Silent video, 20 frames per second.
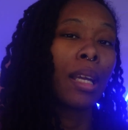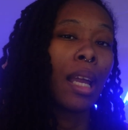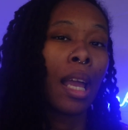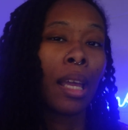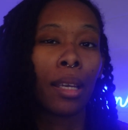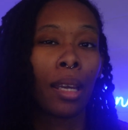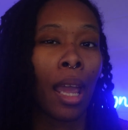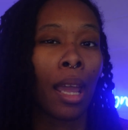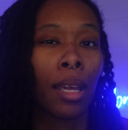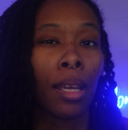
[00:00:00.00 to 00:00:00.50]

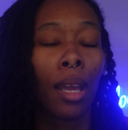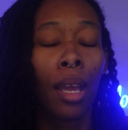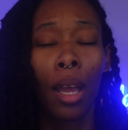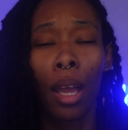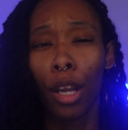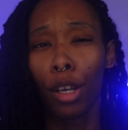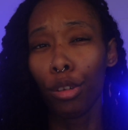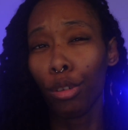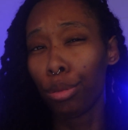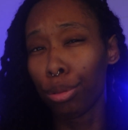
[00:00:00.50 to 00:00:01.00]
In a
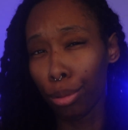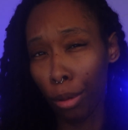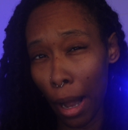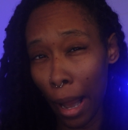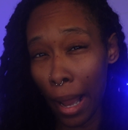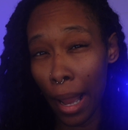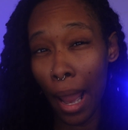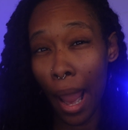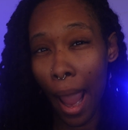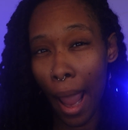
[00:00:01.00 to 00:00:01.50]

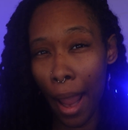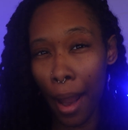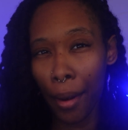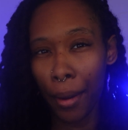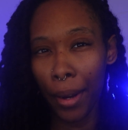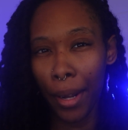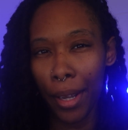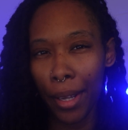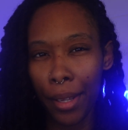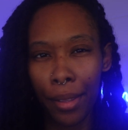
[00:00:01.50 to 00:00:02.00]
gray
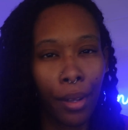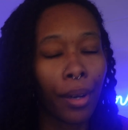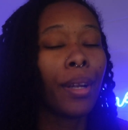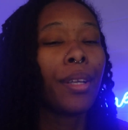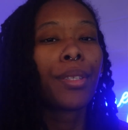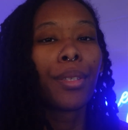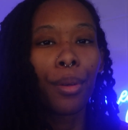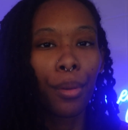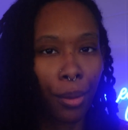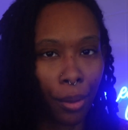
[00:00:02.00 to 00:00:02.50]
area, there
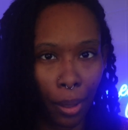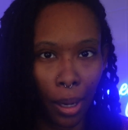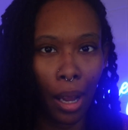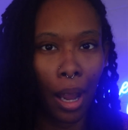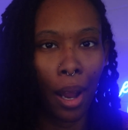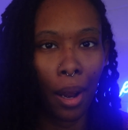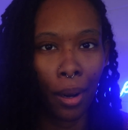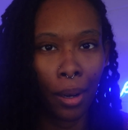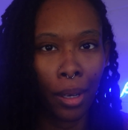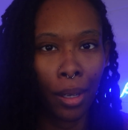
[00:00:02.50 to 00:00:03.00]
is no gray
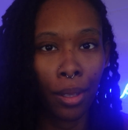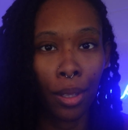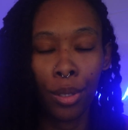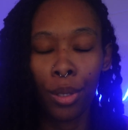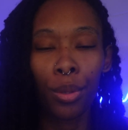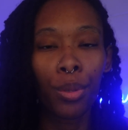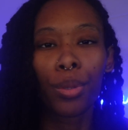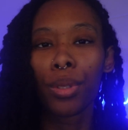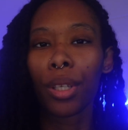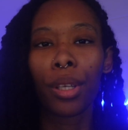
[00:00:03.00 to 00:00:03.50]
area. The
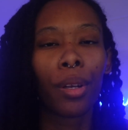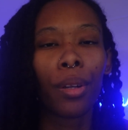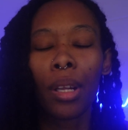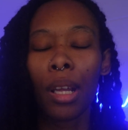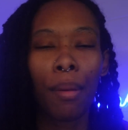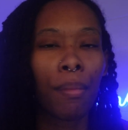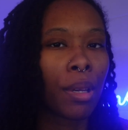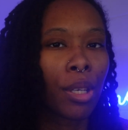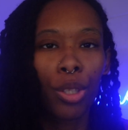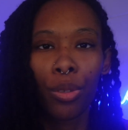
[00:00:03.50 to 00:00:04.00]
Social
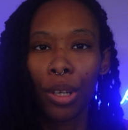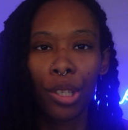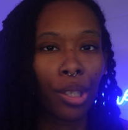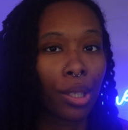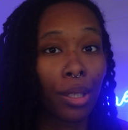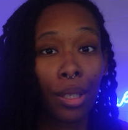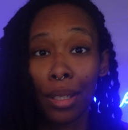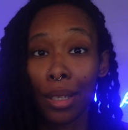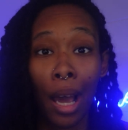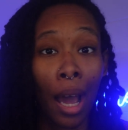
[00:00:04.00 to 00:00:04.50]
Security
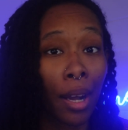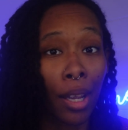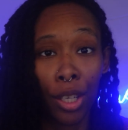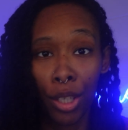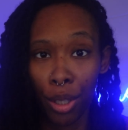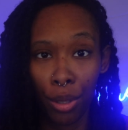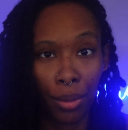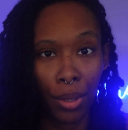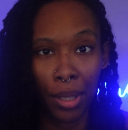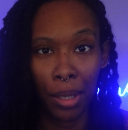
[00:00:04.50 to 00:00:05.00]
Administration does not
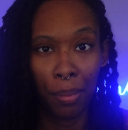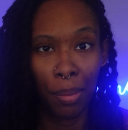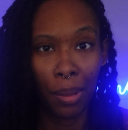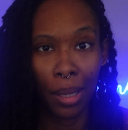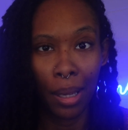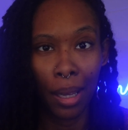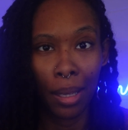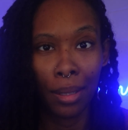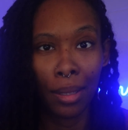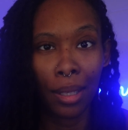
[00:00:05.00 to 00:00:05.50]
issue
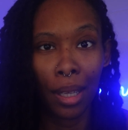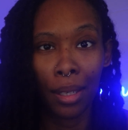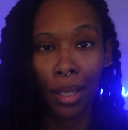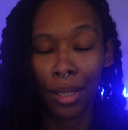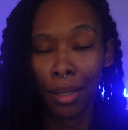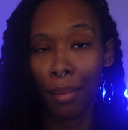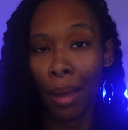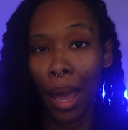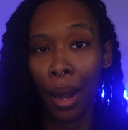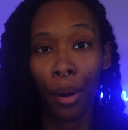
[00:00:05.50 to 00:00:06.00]
CPNs. It
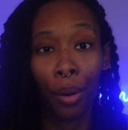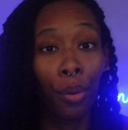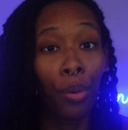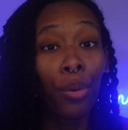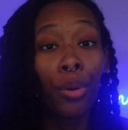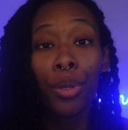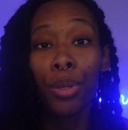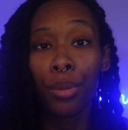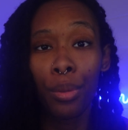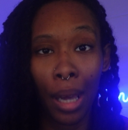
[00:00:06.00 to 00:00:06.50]
doesn't matter
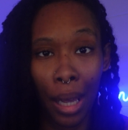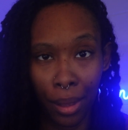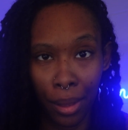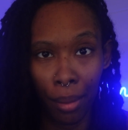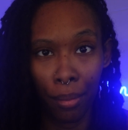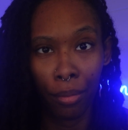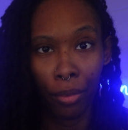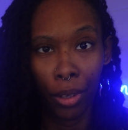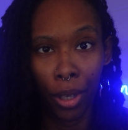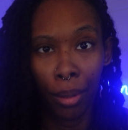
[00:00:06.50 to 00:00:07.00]
who you get
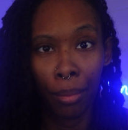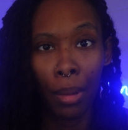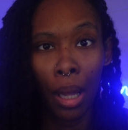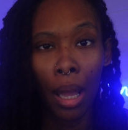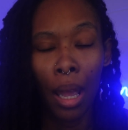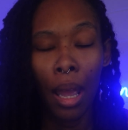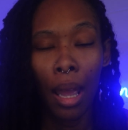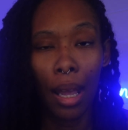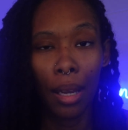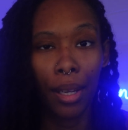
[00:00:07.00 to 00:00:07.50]
them from.
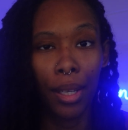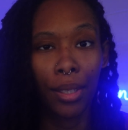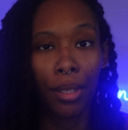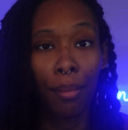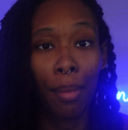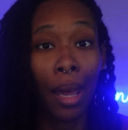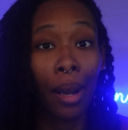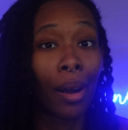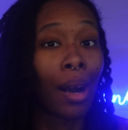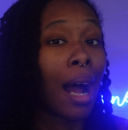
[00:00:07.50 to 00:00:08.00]
It
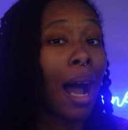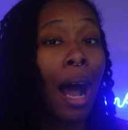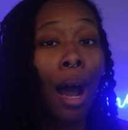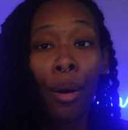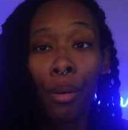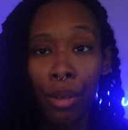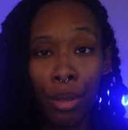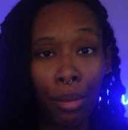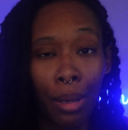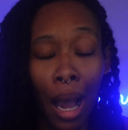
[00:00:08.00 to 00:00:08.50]
doesn't matter
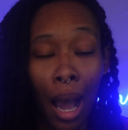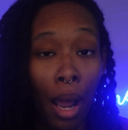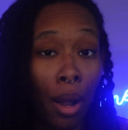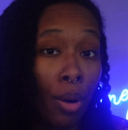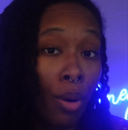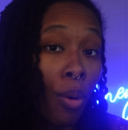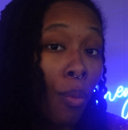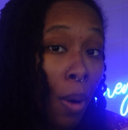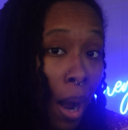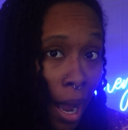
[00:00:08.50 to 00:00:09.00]
how you got
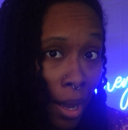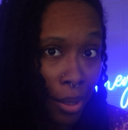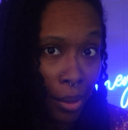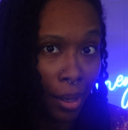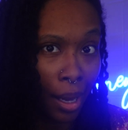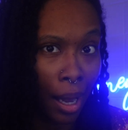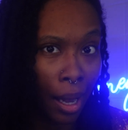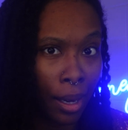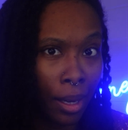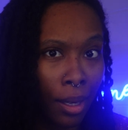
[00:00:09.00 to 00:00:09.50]
it or why you
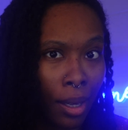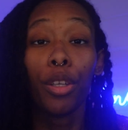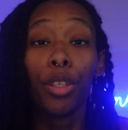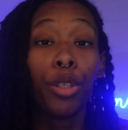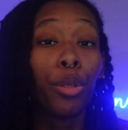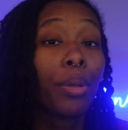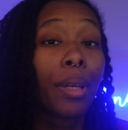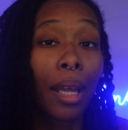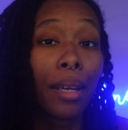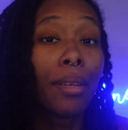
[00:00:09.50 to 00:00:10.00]
got it.
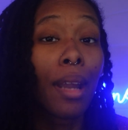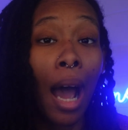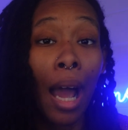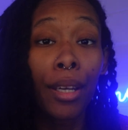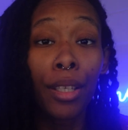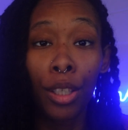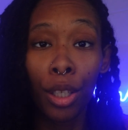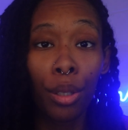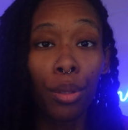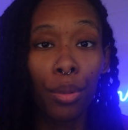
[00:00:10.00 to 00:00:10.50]
You
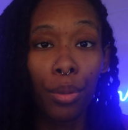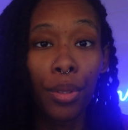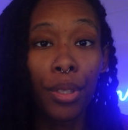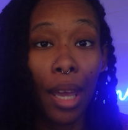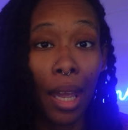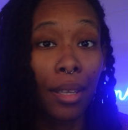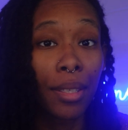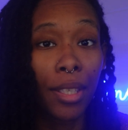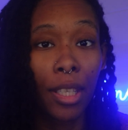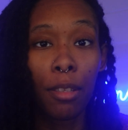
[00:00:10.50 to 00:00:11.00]
cannot use
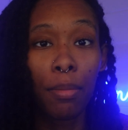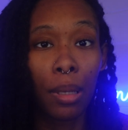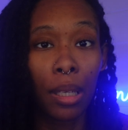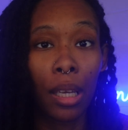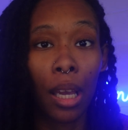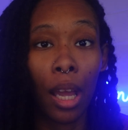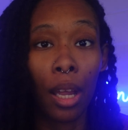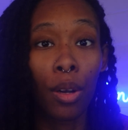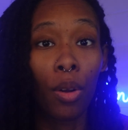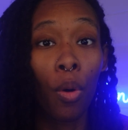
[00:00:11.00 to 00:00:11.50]
a
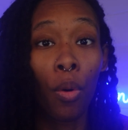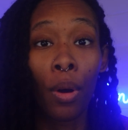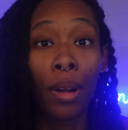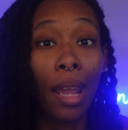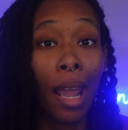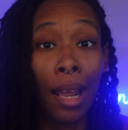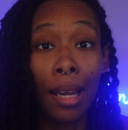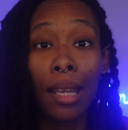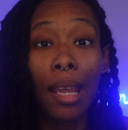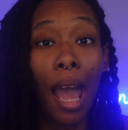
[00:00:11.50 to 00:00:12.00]
CPN on
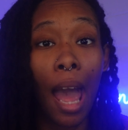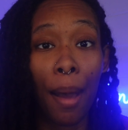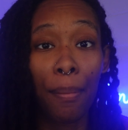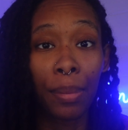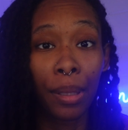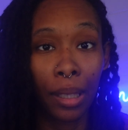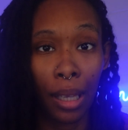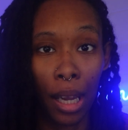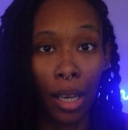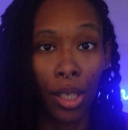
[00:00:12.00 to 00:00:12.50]
any
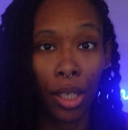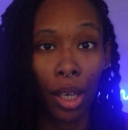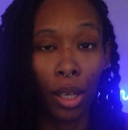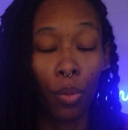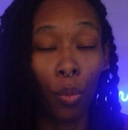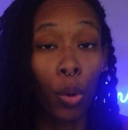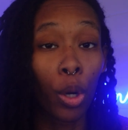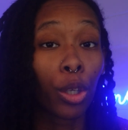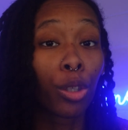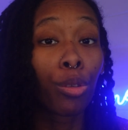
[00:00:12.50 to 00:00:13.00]

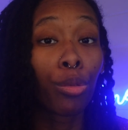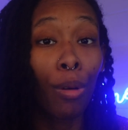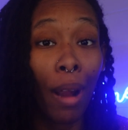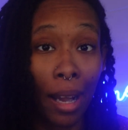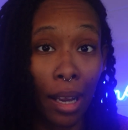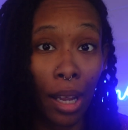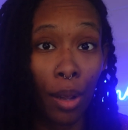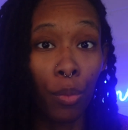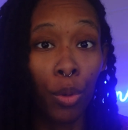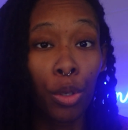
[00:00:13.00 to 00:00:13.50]
application where
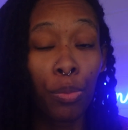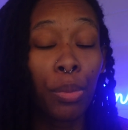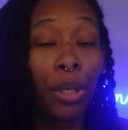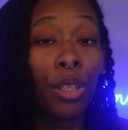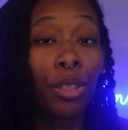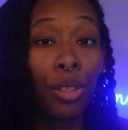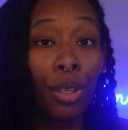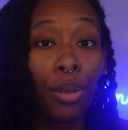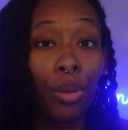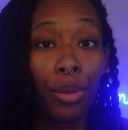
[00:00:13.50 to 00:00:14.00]
credit will be
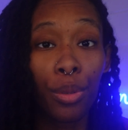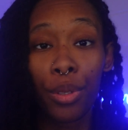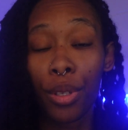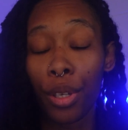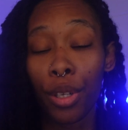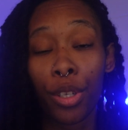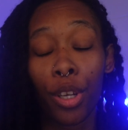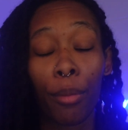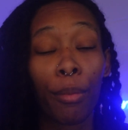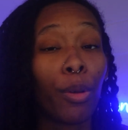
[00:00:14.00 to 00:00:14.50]
used
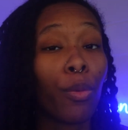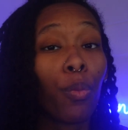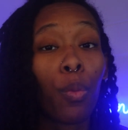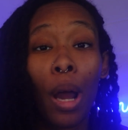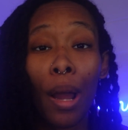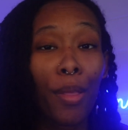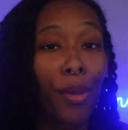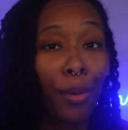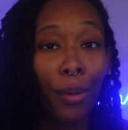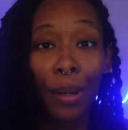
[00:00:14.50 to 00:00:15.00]
to determine
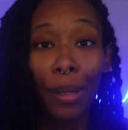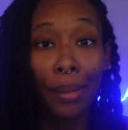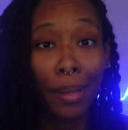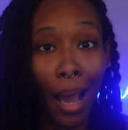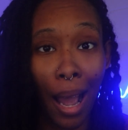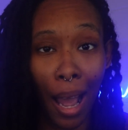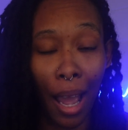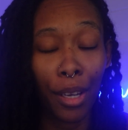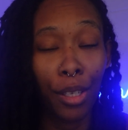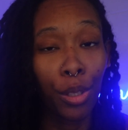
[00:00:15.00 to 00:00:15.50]
whether or
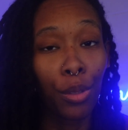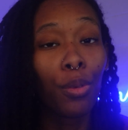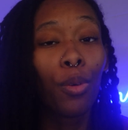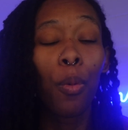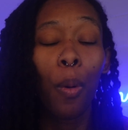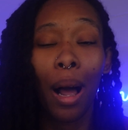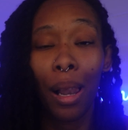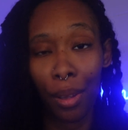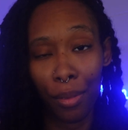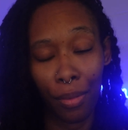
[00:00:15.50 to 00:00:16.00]
not you
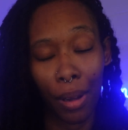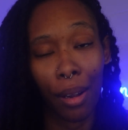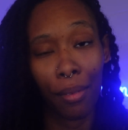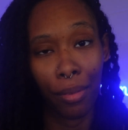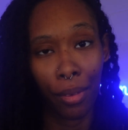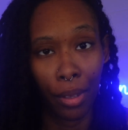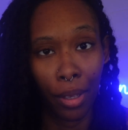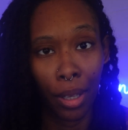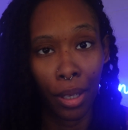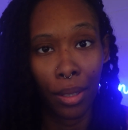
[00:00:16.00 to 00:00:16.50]
qualify
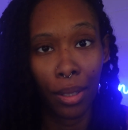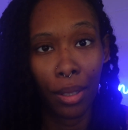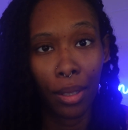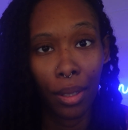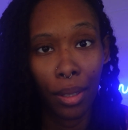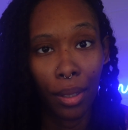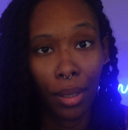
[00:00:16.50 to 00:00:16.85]
for this.